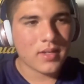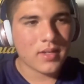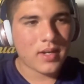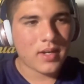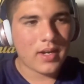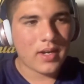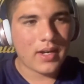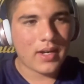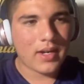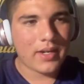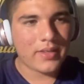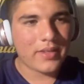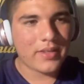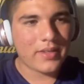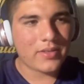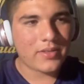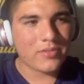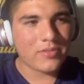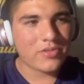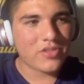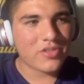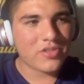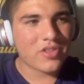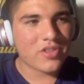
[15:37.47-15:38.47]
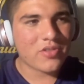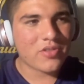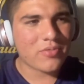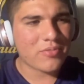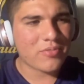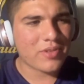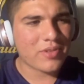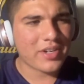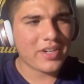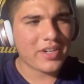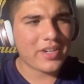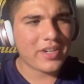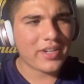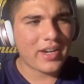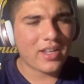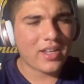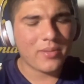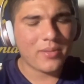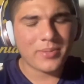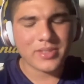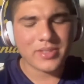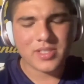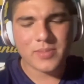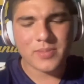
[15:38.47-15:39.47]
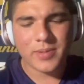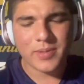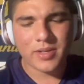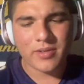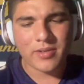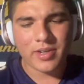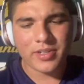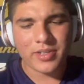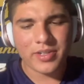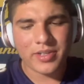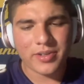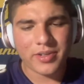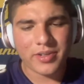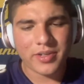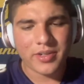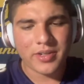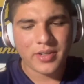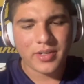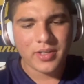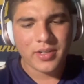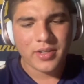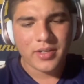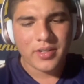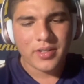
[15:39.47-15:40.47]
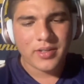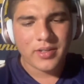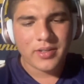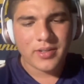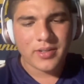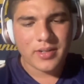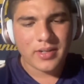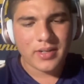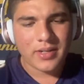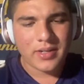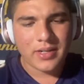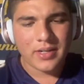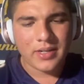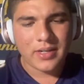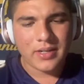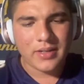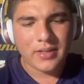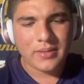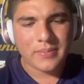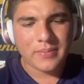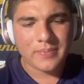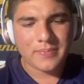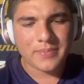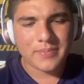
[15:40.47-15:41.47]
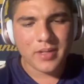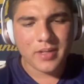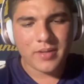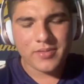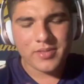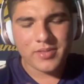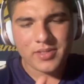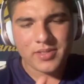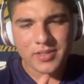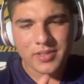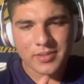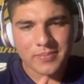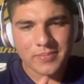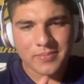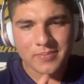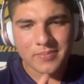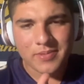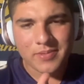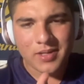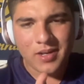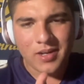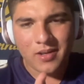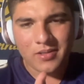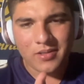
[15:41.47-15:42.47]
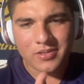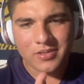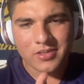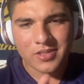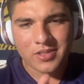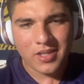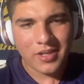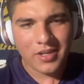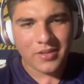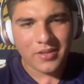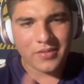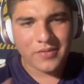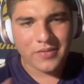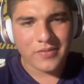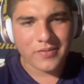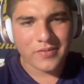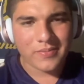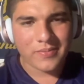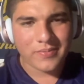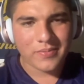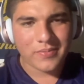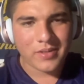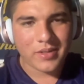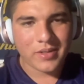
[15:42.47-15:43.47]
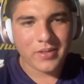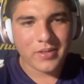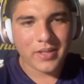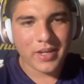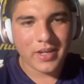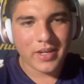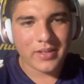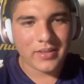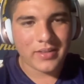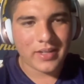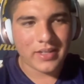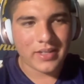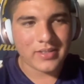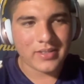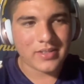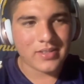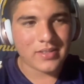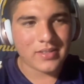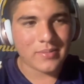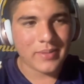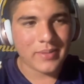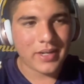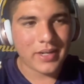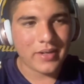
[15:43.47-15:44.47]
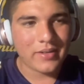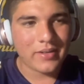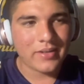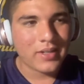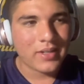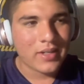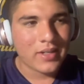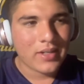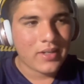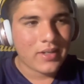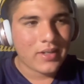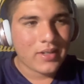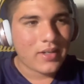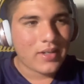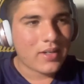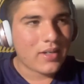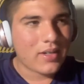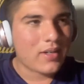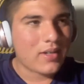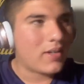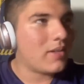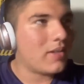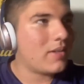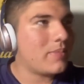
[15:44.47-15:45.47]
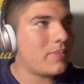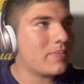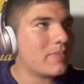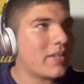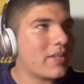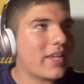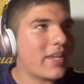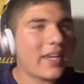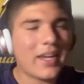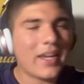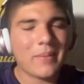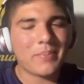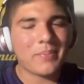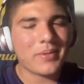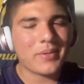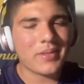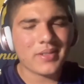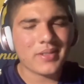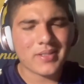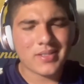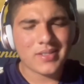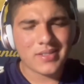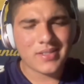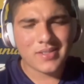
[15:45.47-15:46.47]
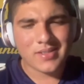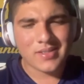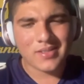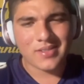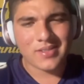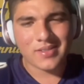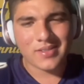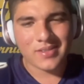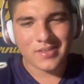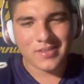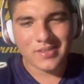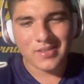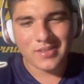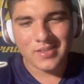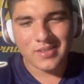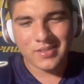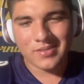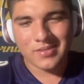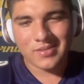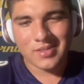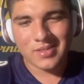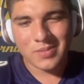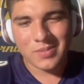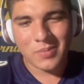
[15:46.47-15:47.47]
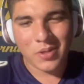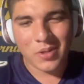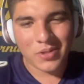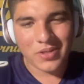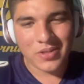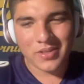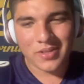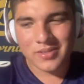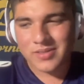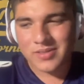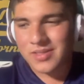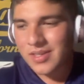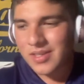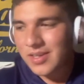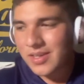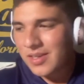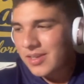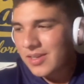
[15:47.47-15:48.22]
I think there's three elements of criteria. Obviously college life, that's about campus, small things.